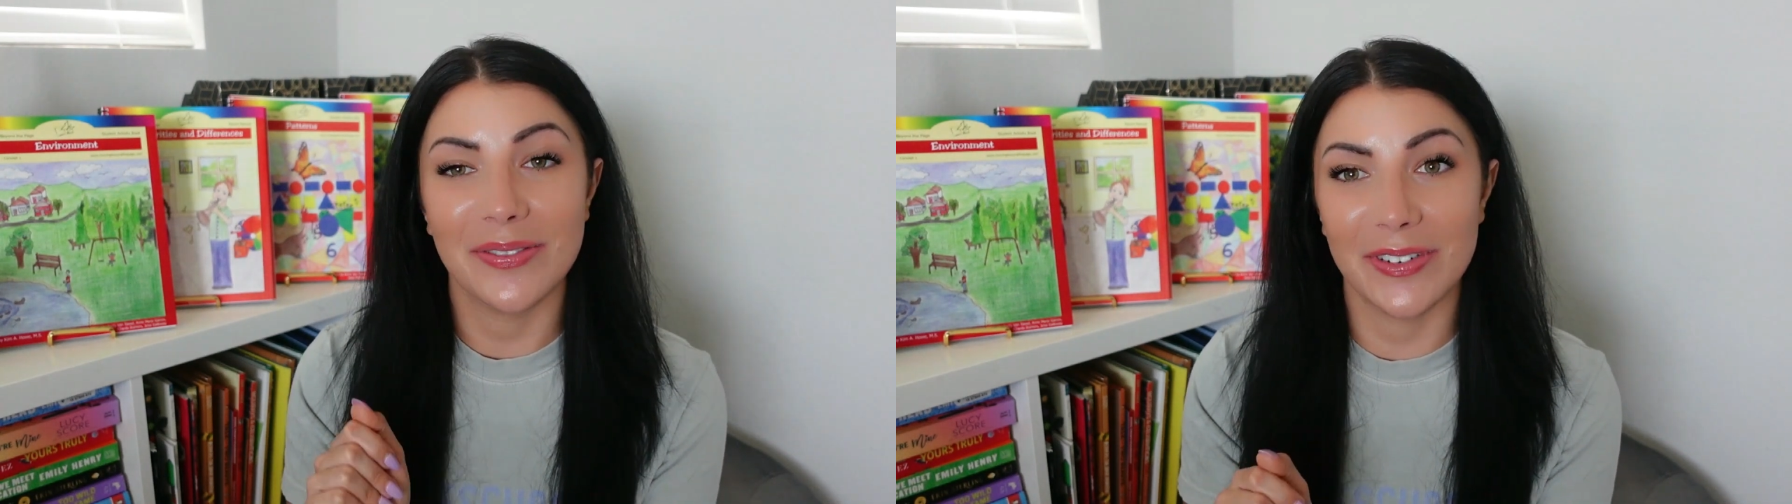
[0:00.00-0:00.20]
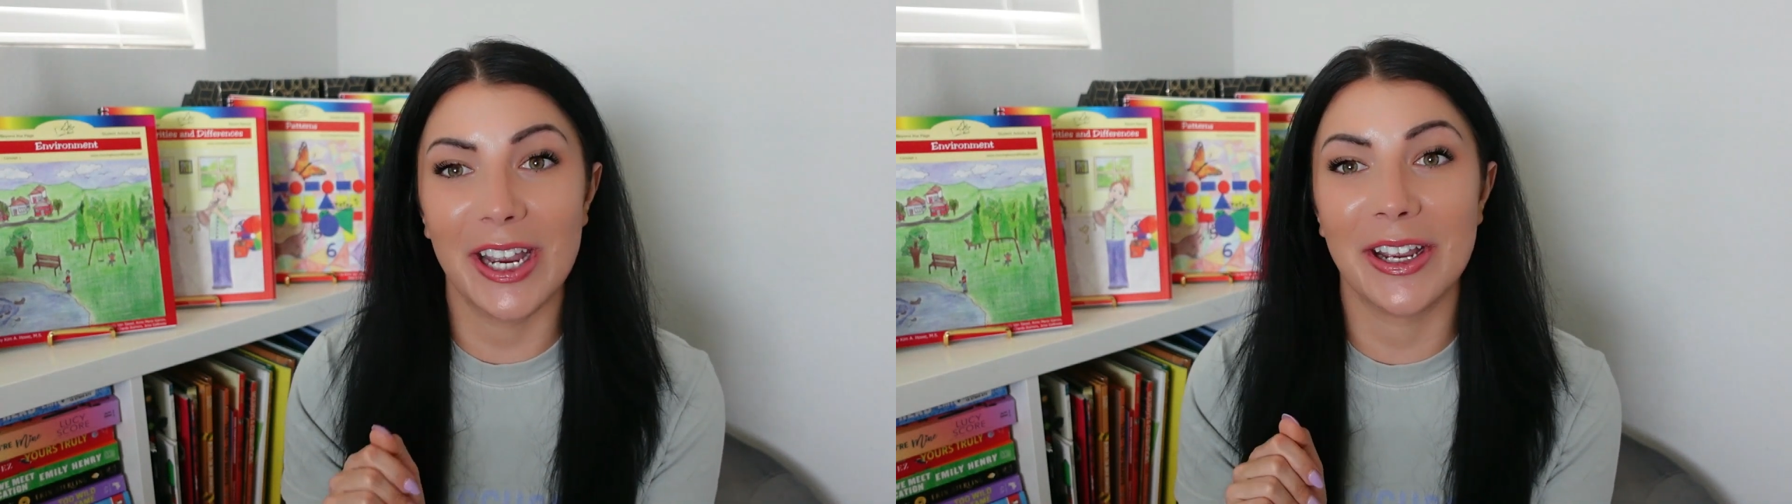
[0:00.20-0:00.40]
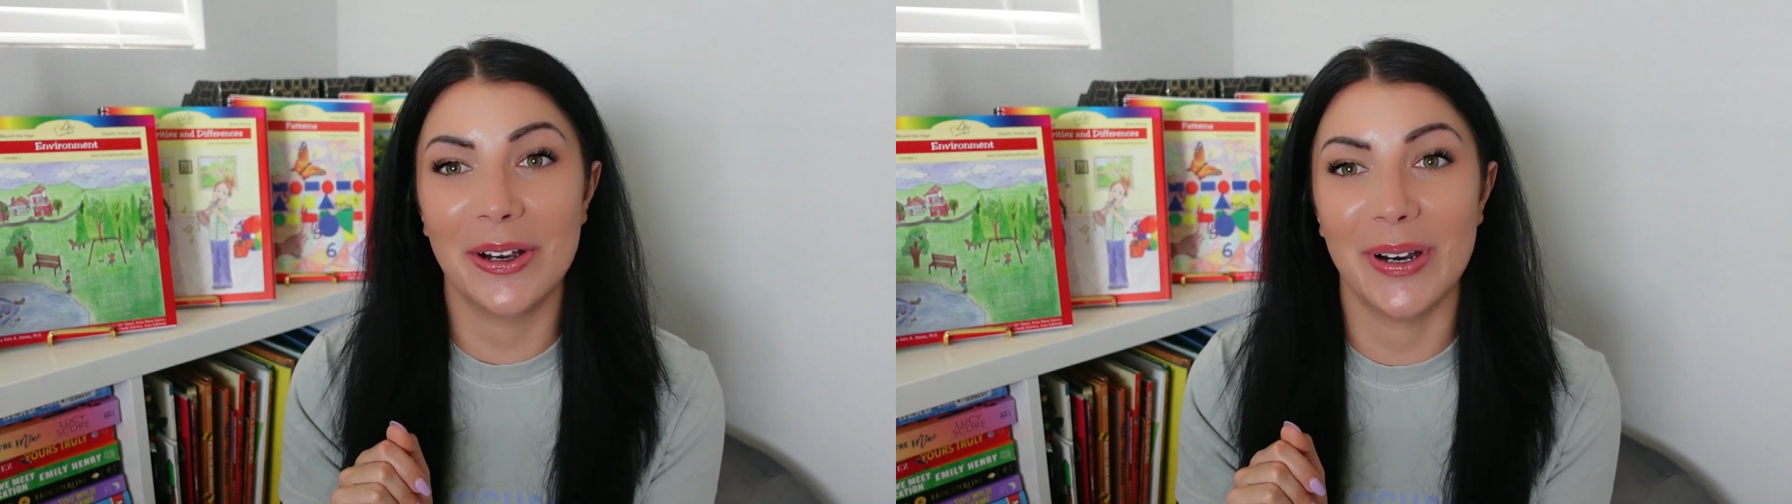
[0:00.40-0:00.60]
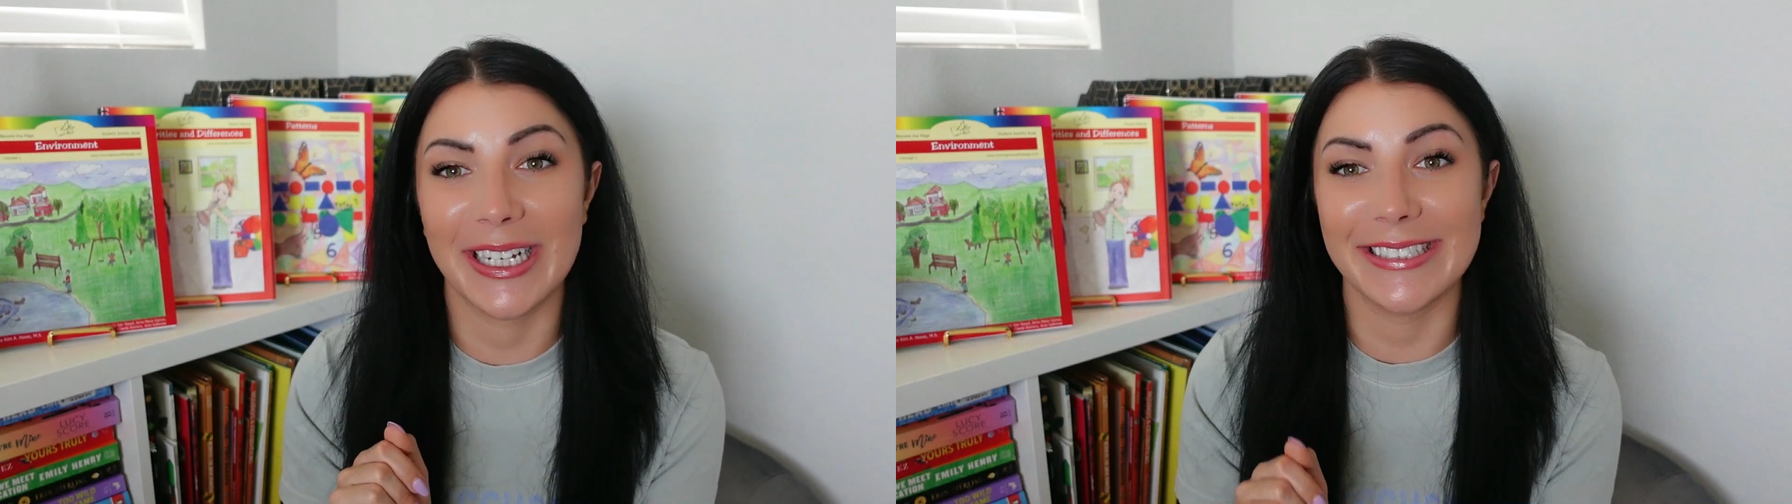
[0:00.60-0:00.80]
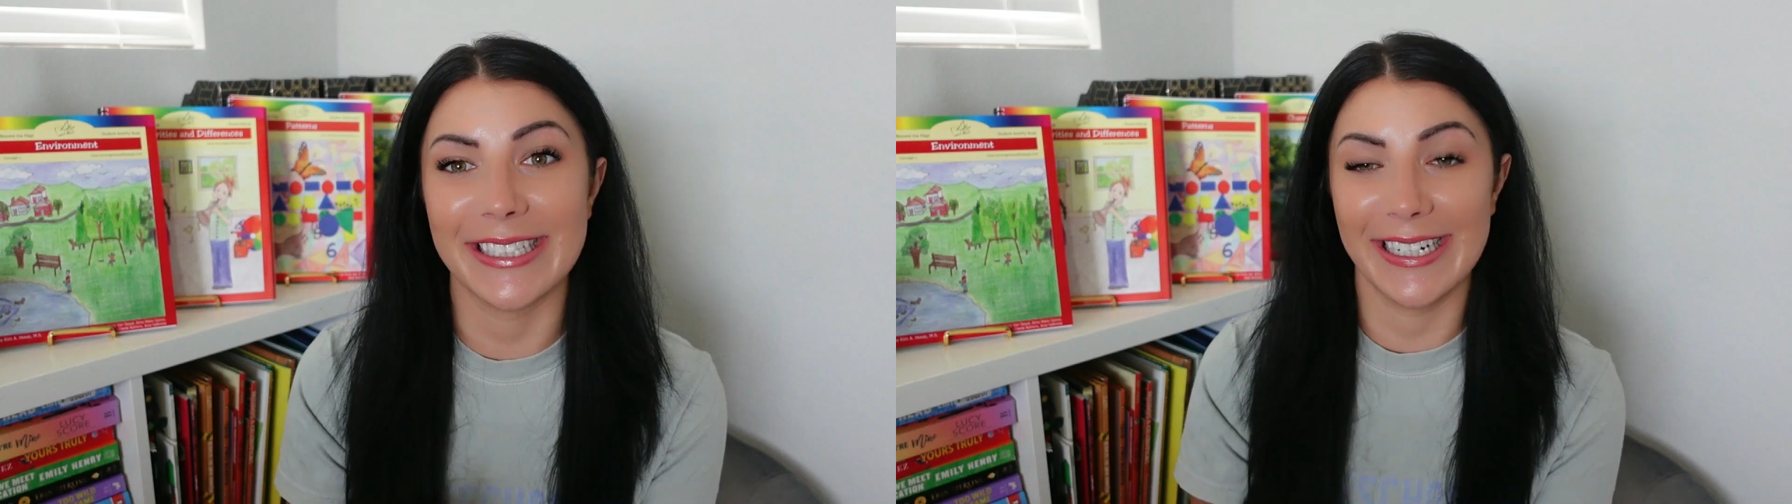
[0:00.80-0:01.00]
very
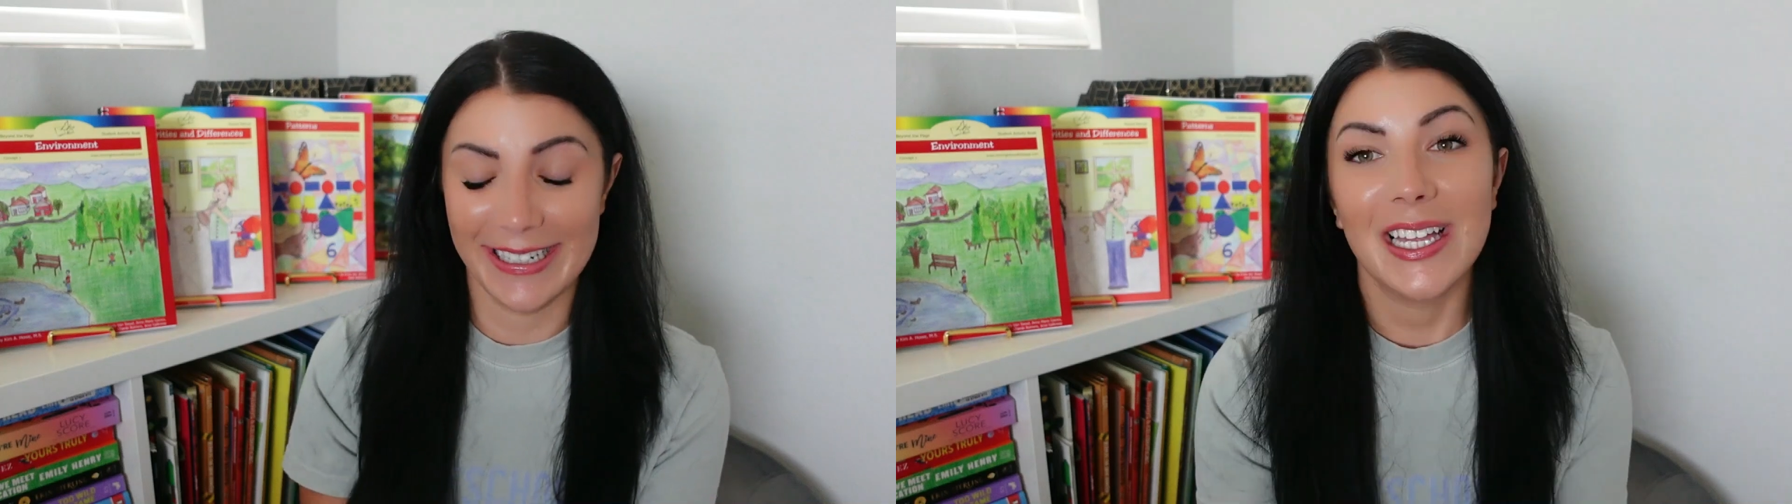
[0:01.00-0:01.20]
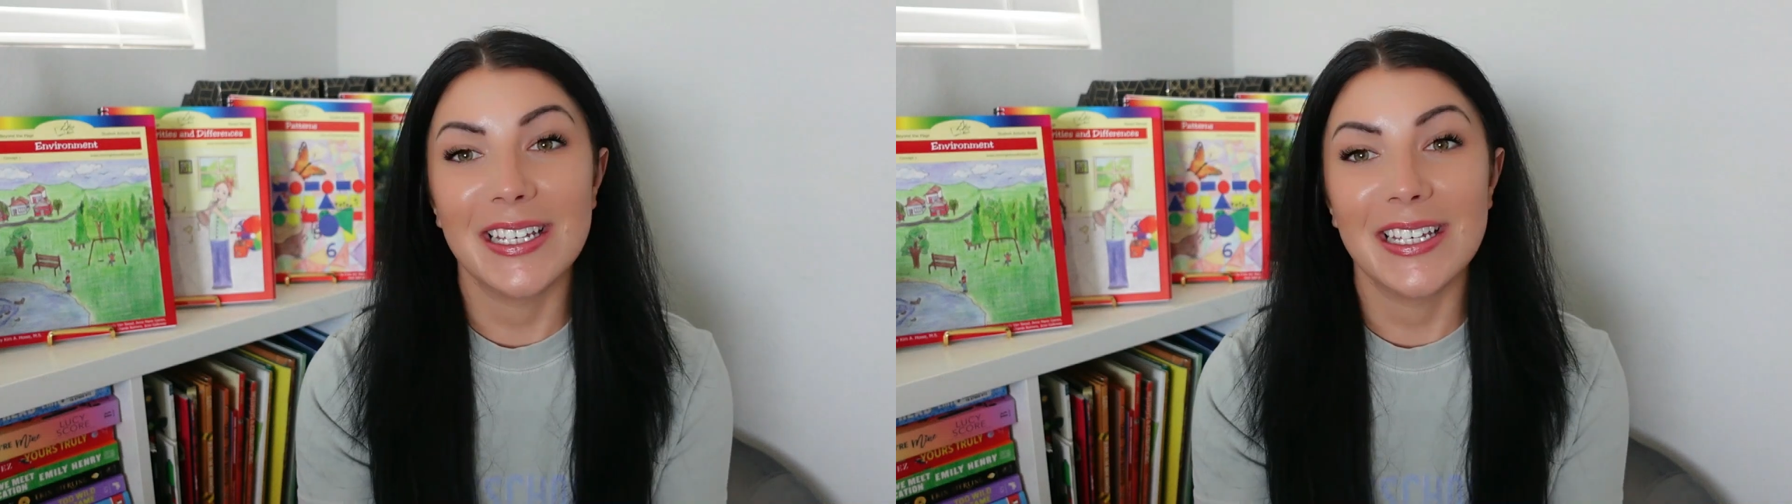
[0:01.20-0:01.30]
quickly.